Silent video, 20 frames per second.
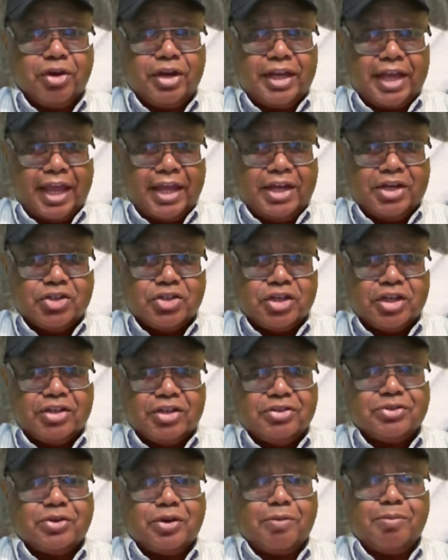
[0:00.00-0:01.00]
or
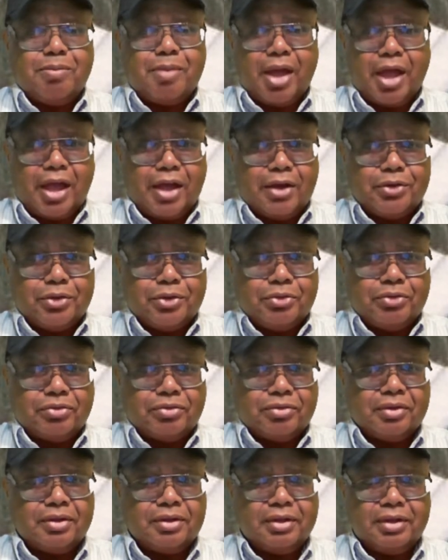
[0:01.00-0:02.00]
creations or
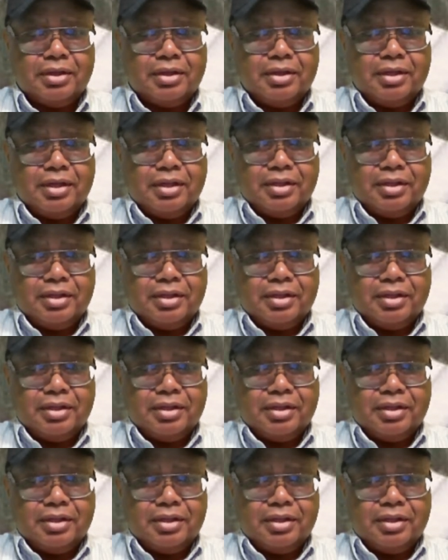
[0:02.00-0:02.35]
models.